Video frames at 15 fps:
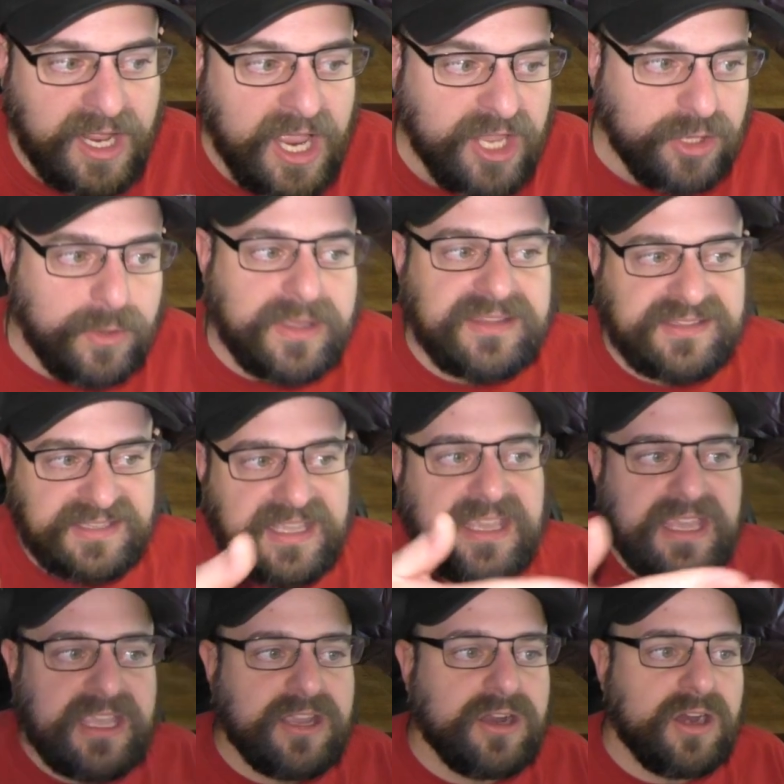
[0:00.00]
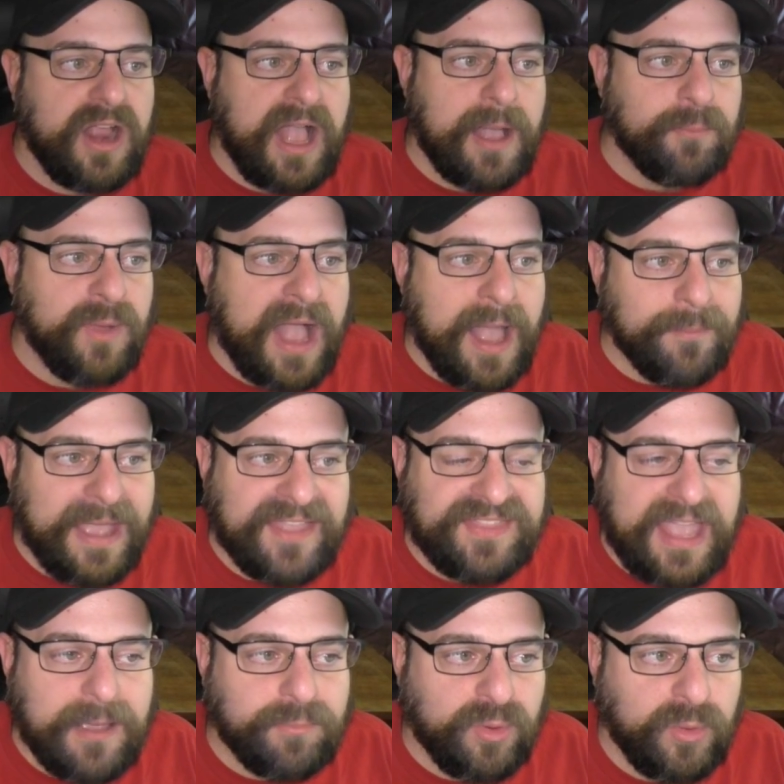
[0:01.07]
You can see here, I'm at
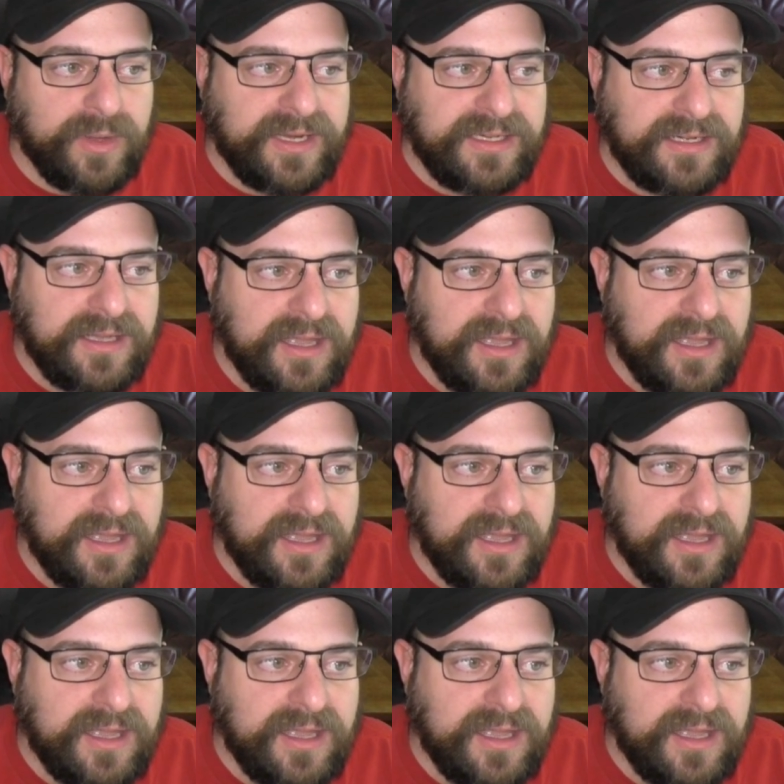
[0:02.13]
that point.